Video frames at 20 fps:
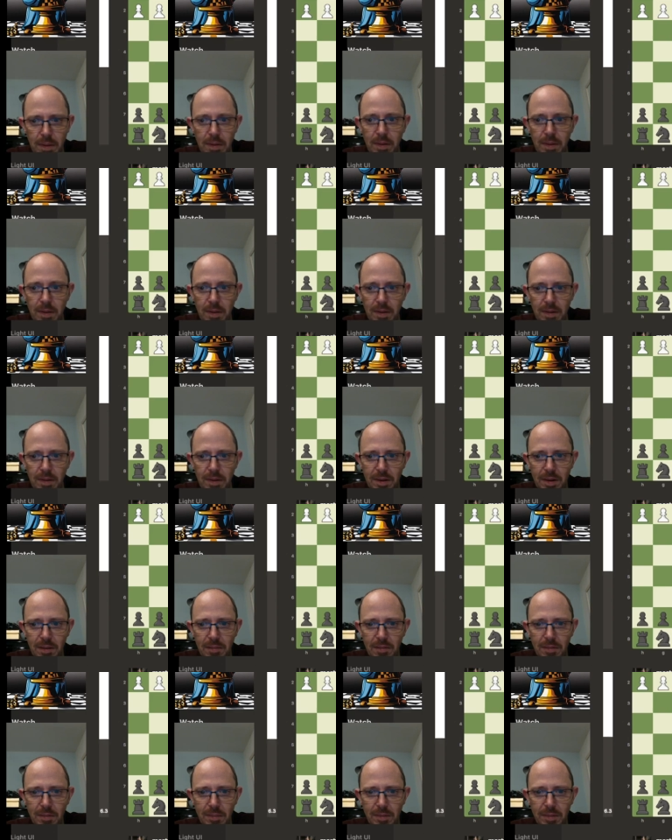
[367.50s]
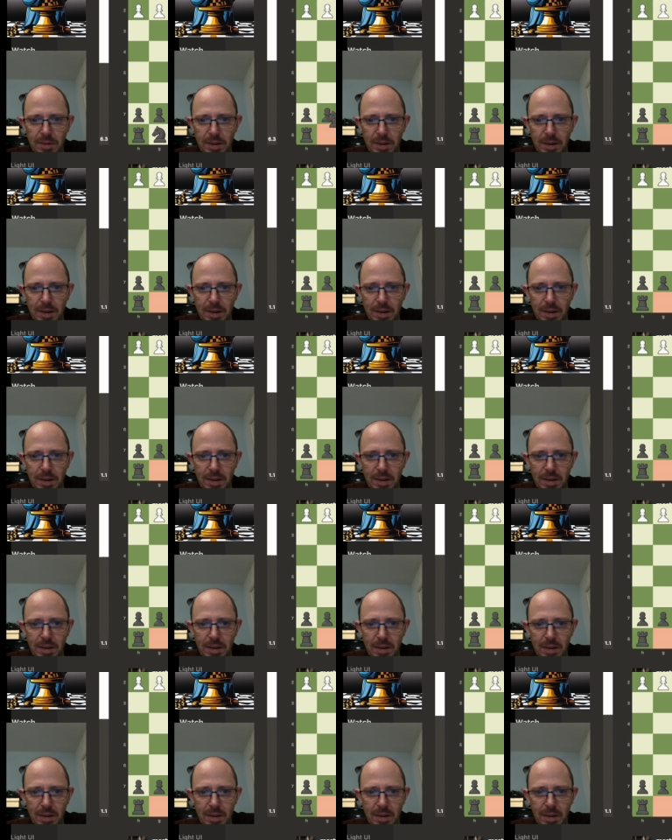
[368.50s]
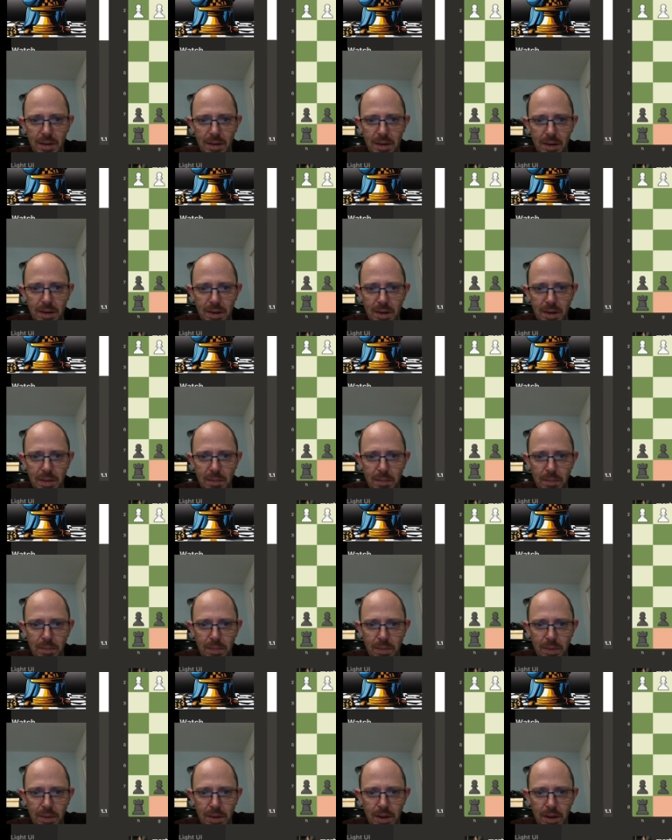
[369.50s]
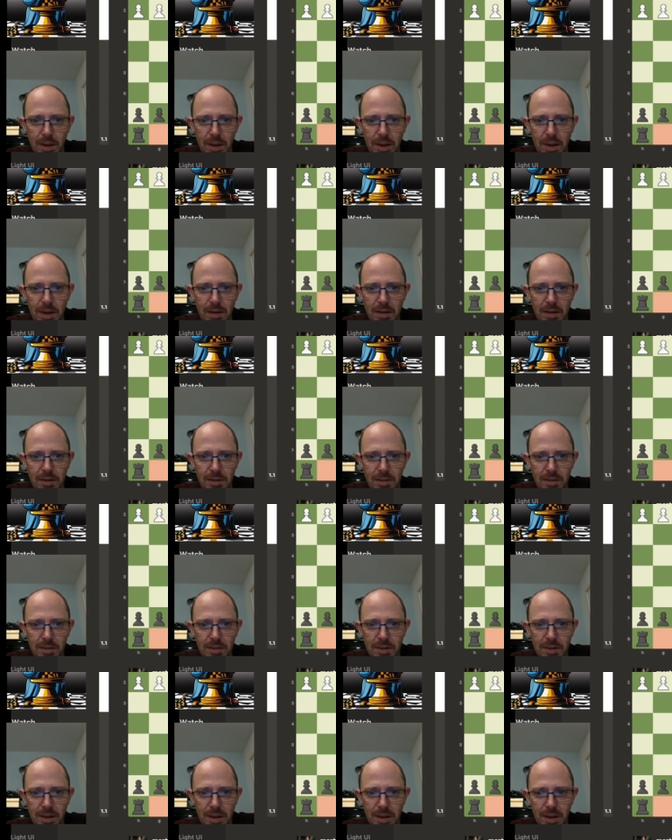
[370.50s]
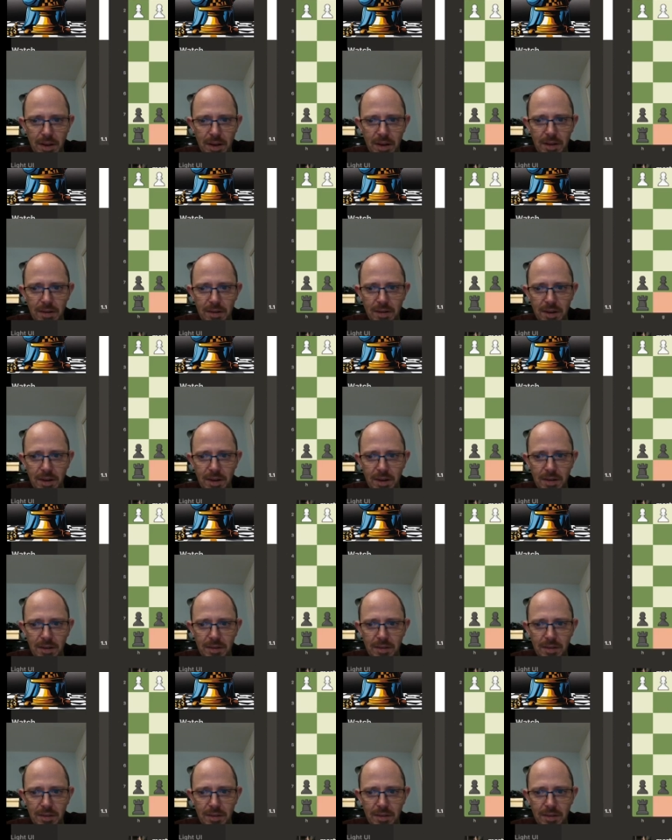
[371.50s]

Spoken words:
You can see that was a mistake there. And here I should have taken his knight.